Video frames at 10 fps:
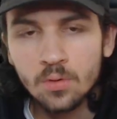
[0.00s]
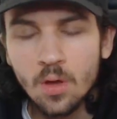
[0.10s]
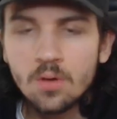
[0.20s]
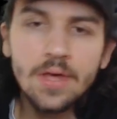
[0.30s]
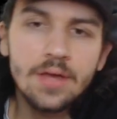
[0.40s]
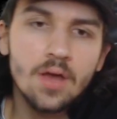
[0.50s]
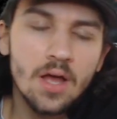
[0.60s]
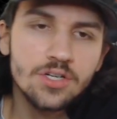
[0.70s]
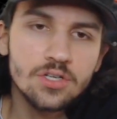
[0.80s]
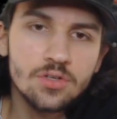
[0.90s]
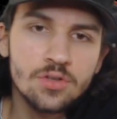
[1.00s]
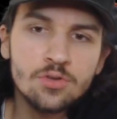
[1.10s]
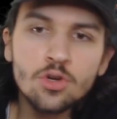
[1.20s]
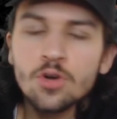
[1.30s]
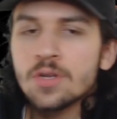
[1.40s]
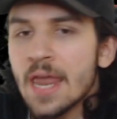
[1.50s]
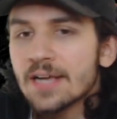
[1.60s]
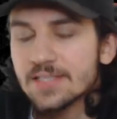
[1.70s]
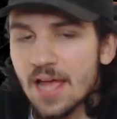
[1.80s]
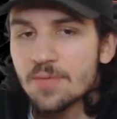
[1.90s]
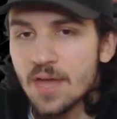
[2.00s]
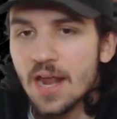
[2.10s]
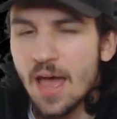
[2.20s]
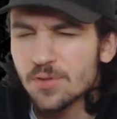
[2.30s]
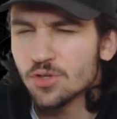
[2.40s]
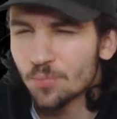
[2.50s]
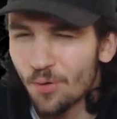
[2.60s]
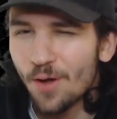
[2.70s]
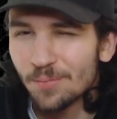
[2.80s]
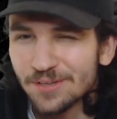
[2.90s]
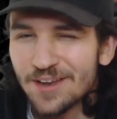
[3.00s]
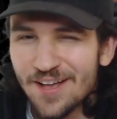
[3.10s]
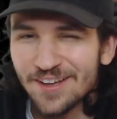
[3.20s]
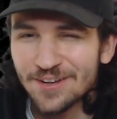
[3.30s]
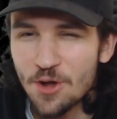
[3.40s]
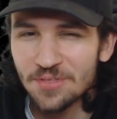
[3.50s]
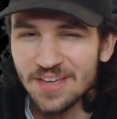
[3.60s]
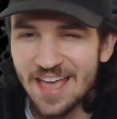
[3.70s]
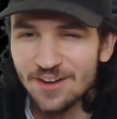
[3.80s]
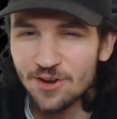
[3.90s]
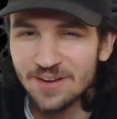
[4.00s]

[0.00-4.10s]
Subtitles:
Okay, gotcha. So next time that happens, you're probably not going to go with the Cannon Cart